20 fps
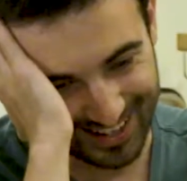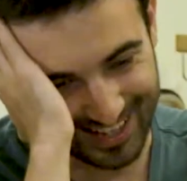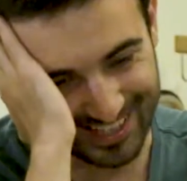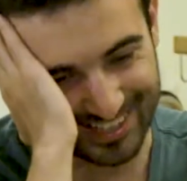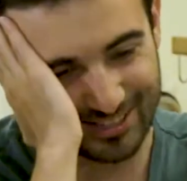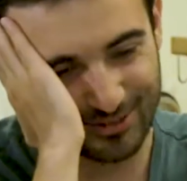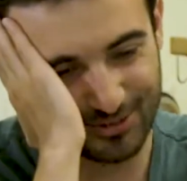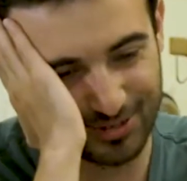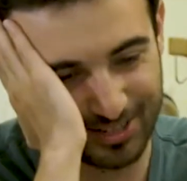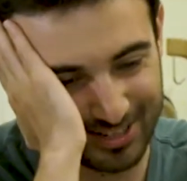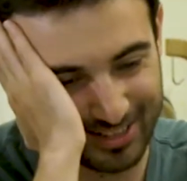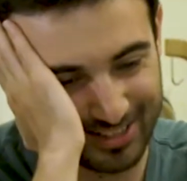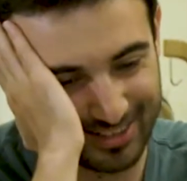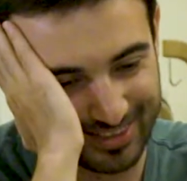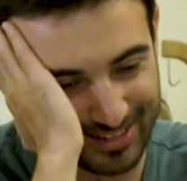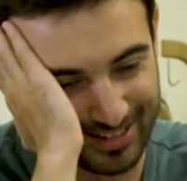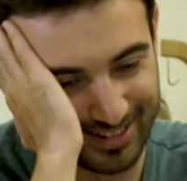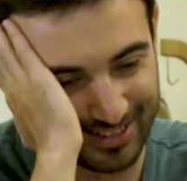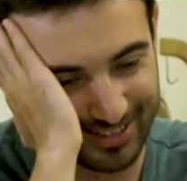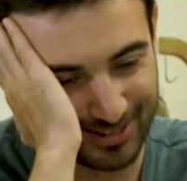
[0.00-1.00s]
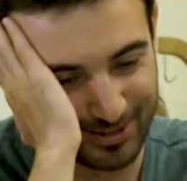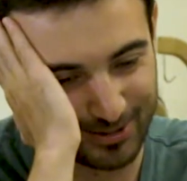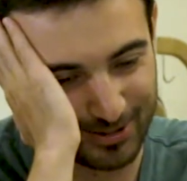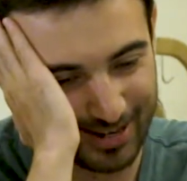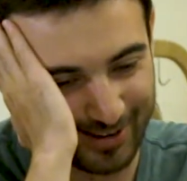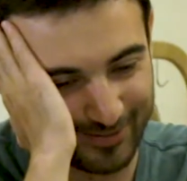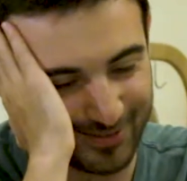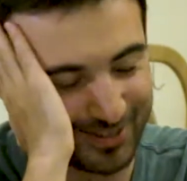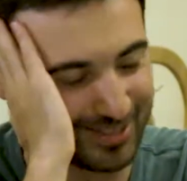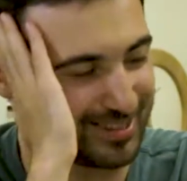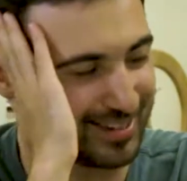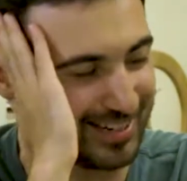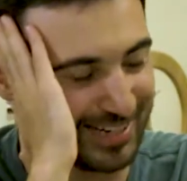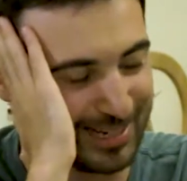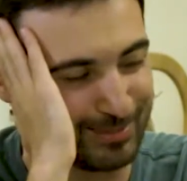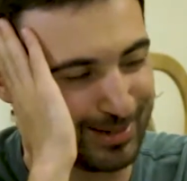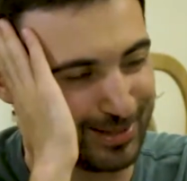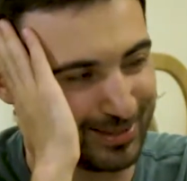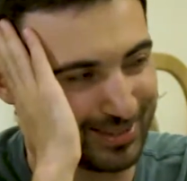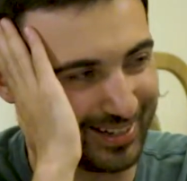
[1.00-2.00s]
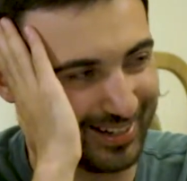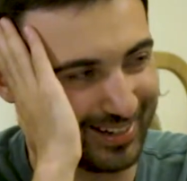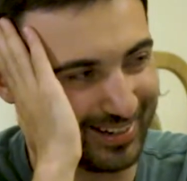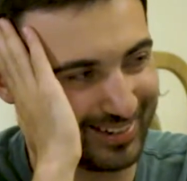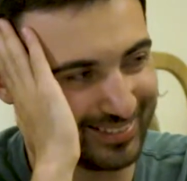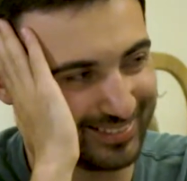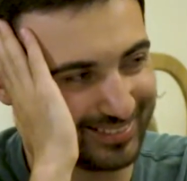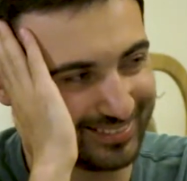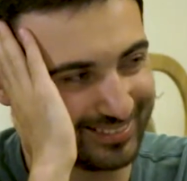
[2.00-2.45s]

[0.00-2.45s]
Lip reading: interesting to think like you have to think about that.